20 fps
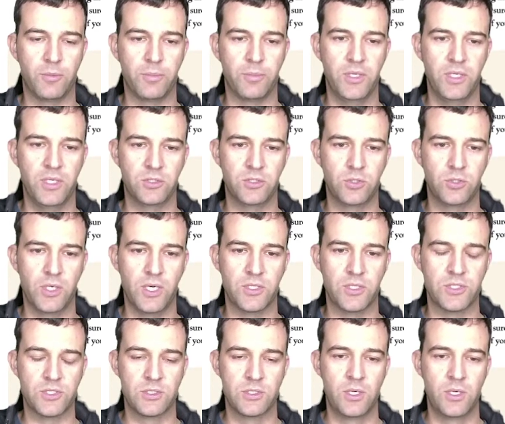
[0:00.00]
pink
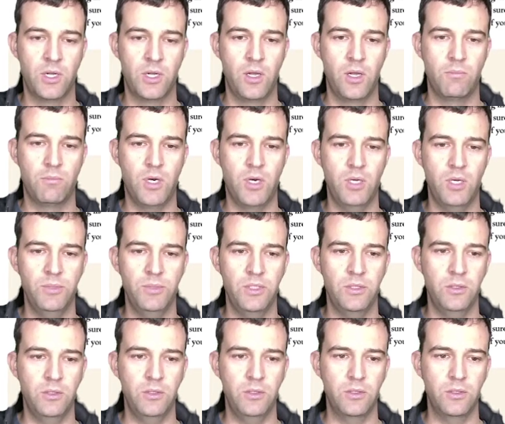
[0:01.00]
dress. "Mommy,
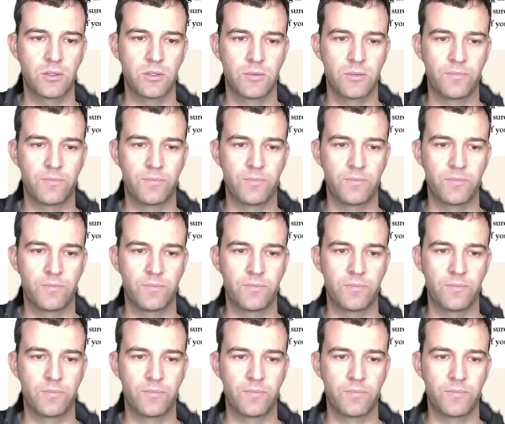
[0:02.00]
look!